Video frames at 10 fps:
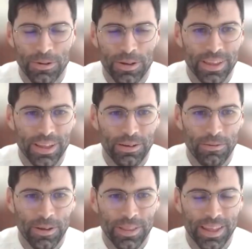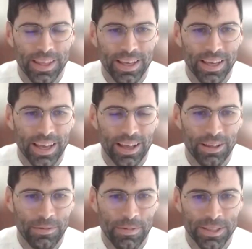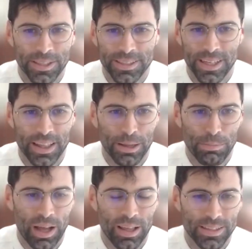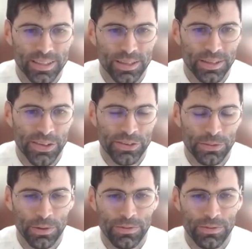one thing I'll mention is that I think policies on this will